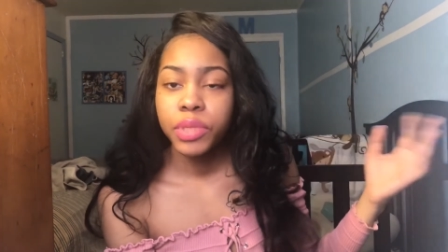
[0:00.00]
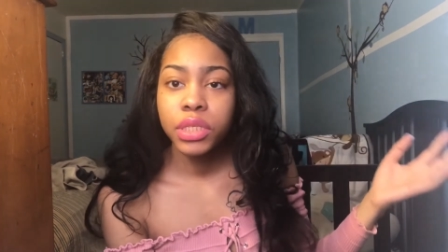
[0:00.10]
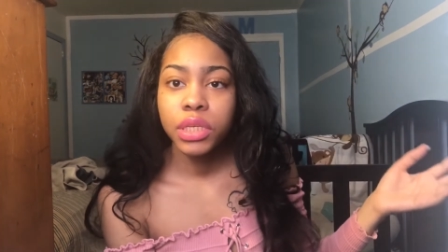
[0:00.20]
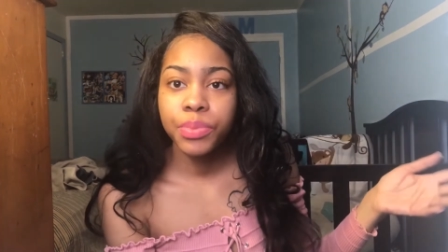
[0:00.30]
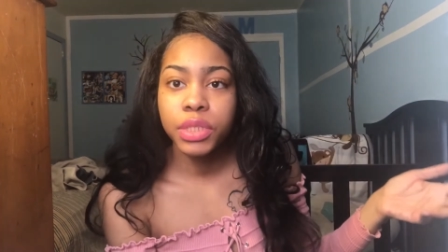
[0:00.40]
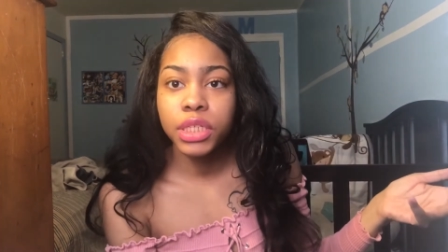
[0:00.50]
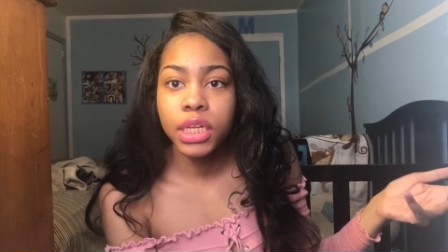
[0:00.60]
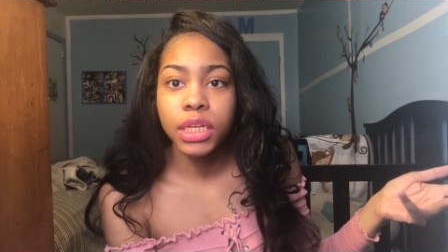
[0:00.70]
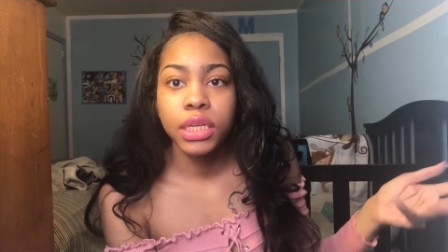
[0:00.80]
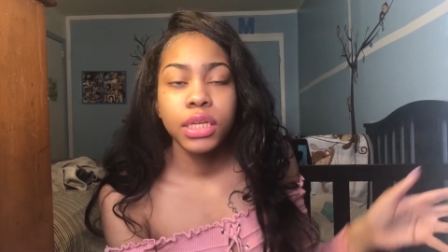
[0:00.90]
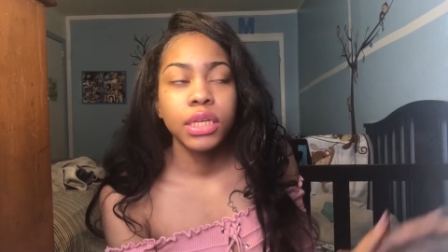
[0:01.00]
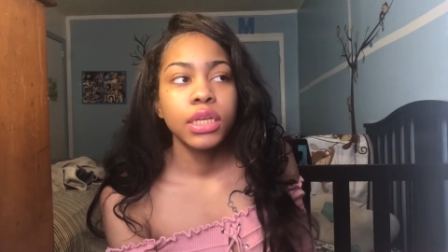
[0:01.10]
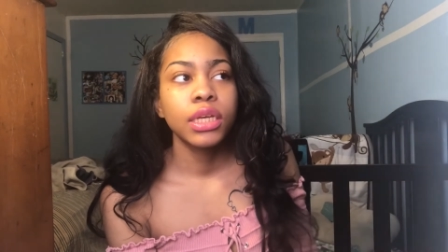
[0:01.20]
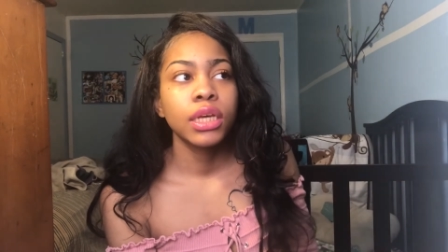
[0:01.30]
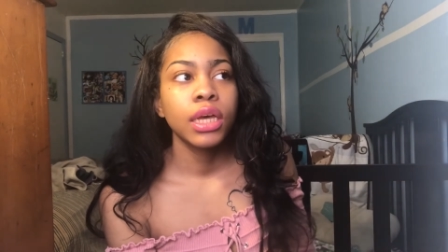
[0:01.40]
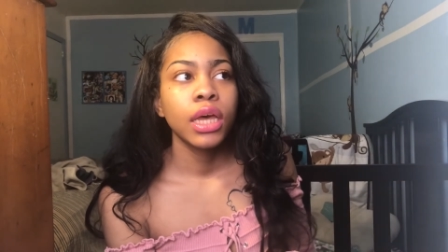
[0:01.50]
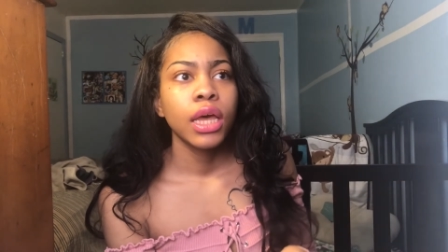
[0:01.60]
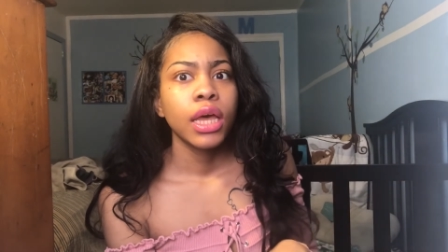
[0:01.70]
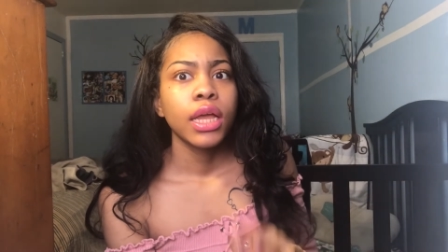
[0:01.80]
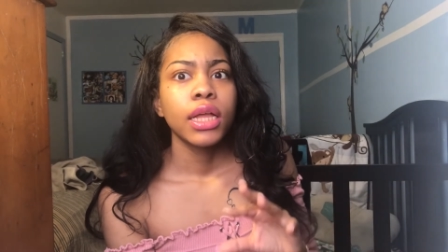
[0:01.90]
He be chilling.
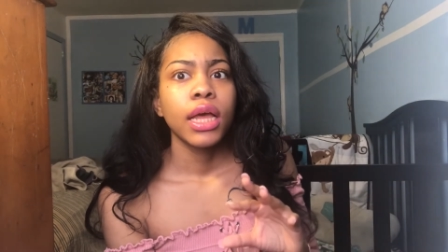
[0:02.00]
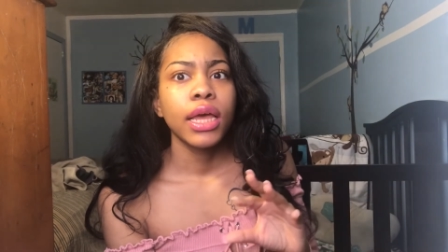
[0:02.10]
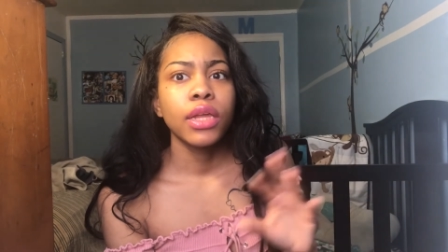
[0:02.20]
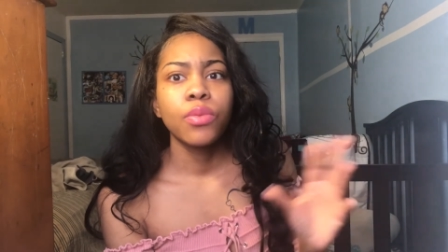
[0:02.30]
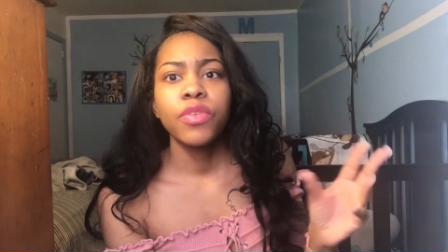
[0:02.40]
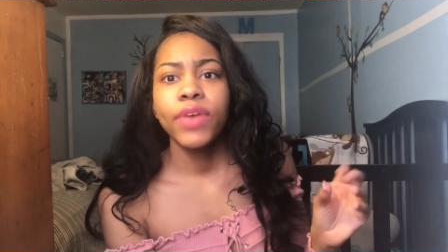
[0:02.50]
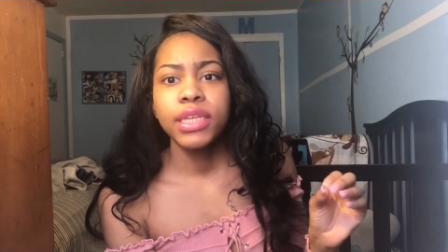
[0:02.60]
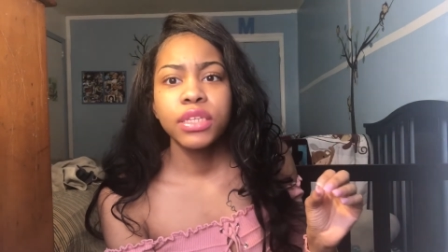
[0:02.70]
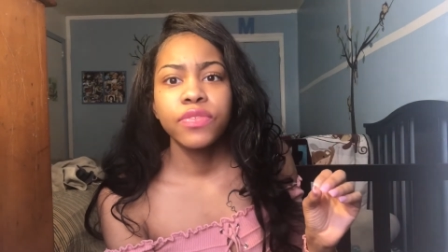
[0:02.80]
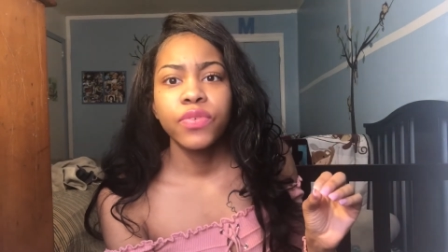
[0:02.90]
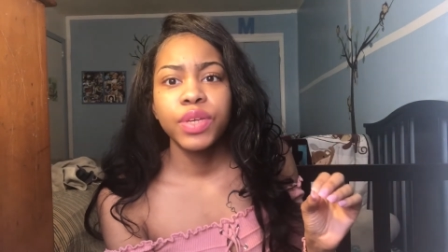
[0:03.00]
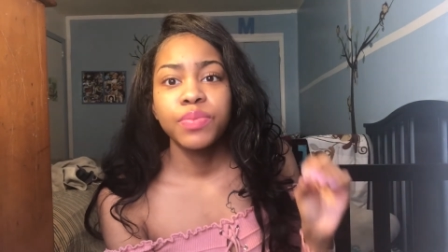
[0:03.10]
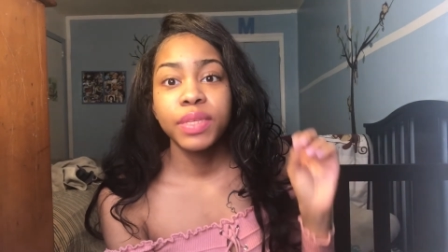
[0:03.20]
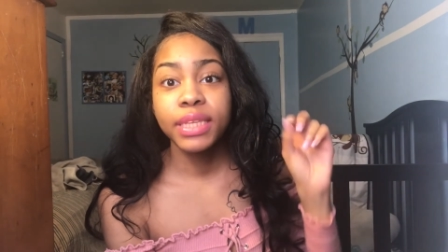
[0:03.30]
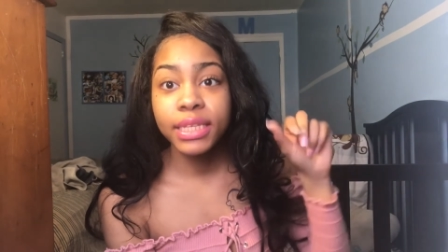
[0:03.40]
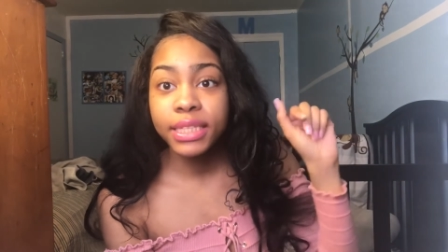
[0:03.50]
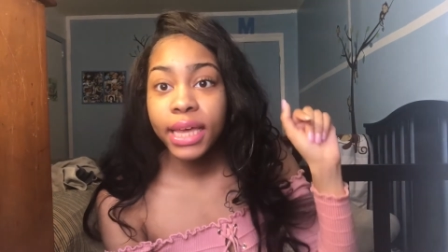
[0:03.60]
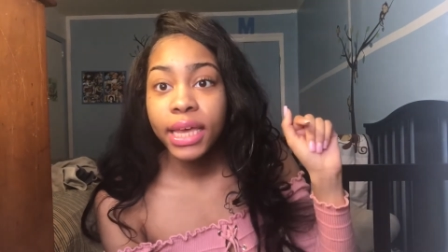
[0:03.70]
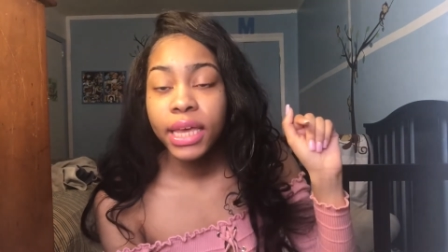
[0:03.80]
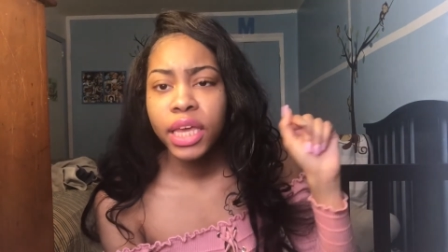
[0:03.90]
He don't be raising his voice, but this
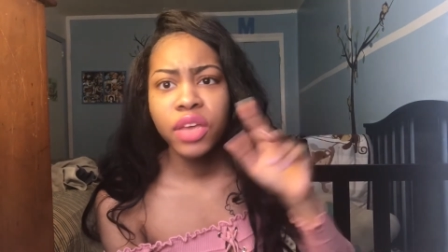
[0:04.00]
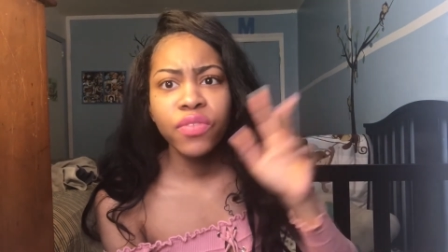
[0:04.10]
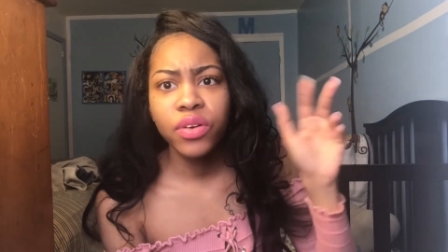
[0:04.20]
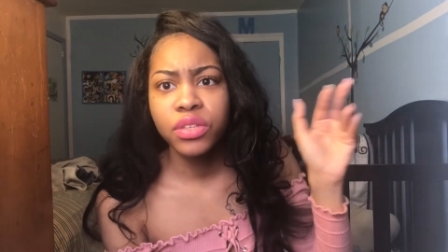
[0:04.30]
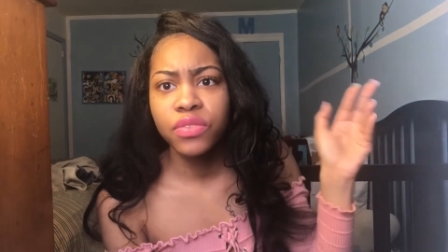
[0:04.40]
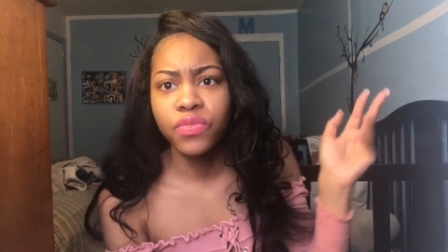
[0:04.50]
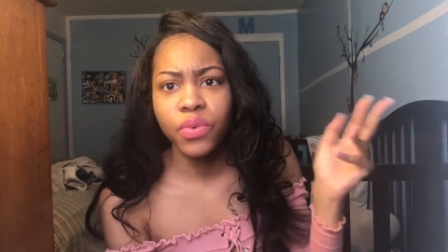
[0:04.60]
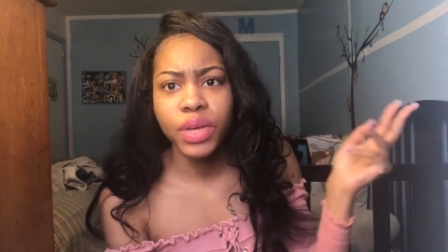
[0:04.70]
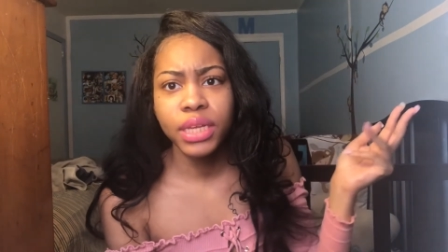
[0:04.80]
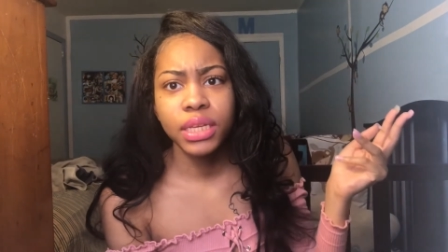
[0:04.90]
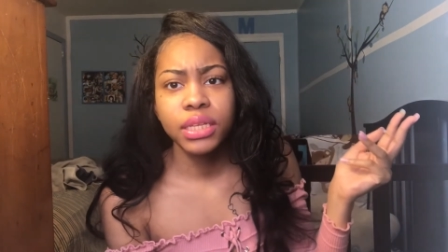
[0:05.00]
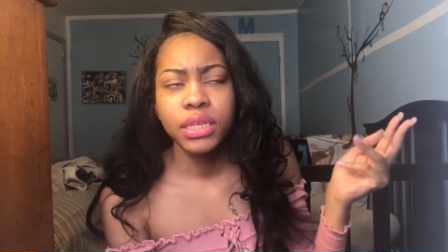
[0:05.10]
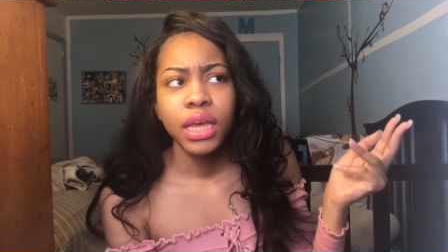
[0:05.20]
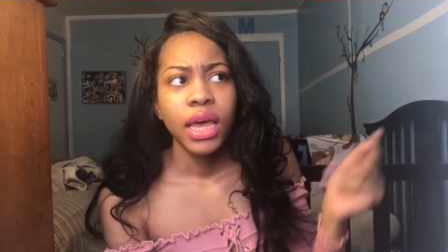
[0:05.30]
day he rose his voice.